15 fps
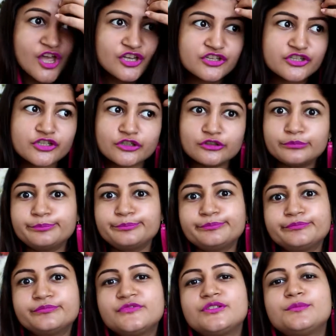So
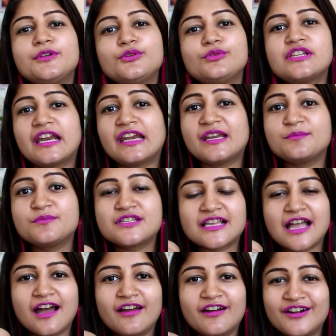blue denims
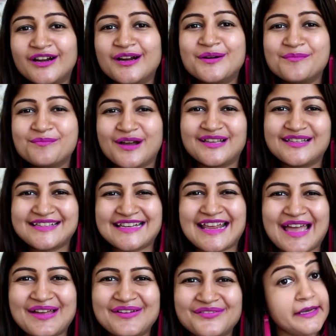are a
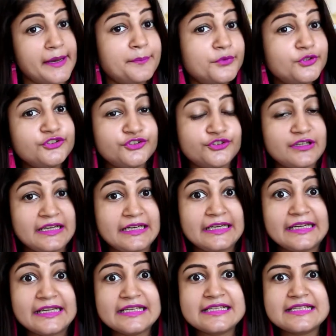must-have. Number three
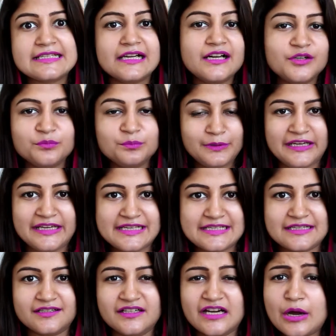is a
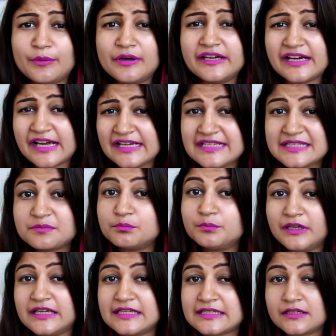blazer. Now a nice
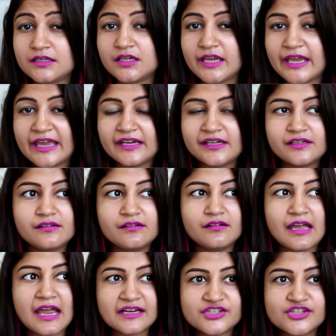blazer can
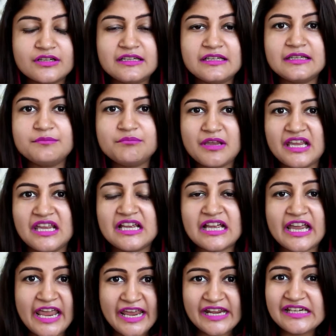actually make
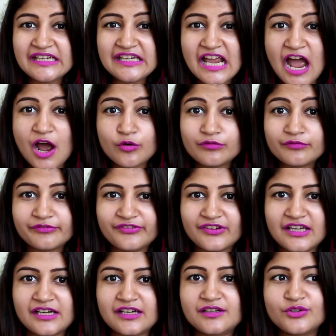any
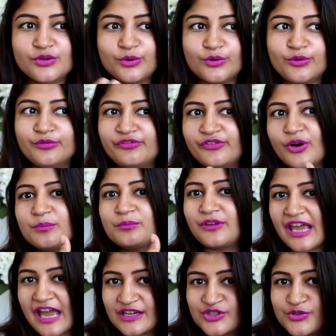outfit go from
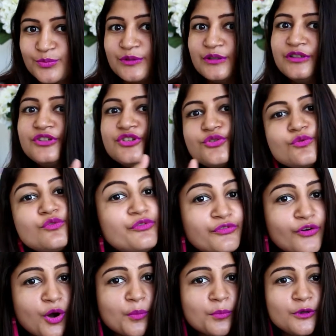casual to
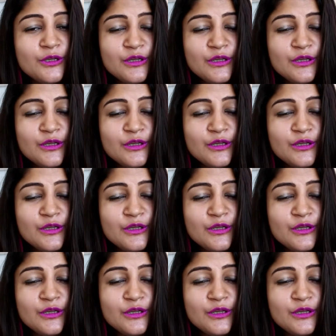formal